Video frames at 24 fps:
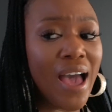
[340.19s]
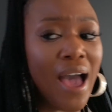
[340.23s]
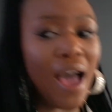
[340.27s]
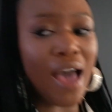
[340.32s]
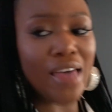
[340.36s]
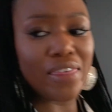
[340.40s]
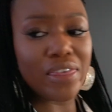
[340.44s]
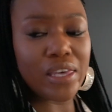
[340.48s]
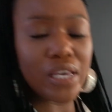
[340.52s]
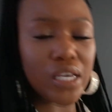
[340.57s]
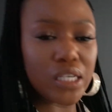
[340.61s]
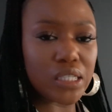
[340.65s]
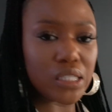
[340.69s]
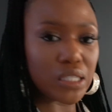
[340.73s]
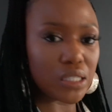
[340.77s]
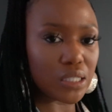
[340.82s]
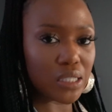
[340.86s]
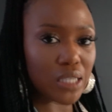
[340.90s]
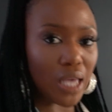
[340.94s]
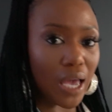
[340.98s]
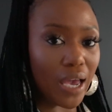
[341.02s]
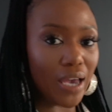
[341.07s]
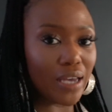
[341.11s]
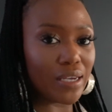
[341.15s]
I think it's
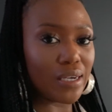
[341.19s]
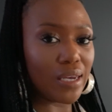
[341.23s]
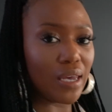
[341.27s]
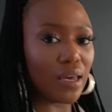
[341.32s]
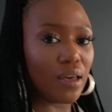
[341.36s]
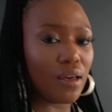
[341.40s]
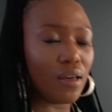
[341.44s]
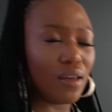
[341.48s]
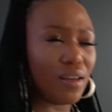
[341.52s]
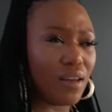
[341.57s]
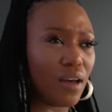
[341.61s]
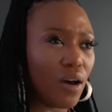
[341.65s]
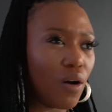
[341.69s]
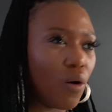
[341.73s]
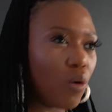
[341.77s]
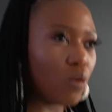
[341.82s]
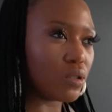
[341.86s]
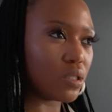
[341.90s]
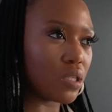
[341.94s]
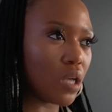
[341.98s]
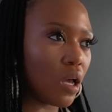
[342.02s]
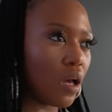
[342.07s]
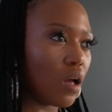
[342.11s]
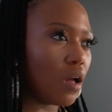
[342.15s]
inside a
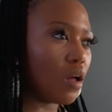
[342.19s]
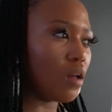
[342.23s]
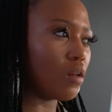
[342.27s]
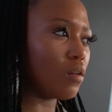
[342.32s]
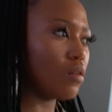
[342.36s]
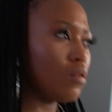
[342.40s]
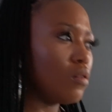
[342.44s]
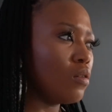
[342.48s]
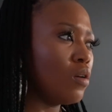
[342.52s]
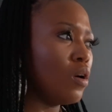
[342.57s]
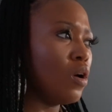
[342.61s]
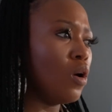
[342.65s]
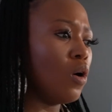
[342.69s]
hotel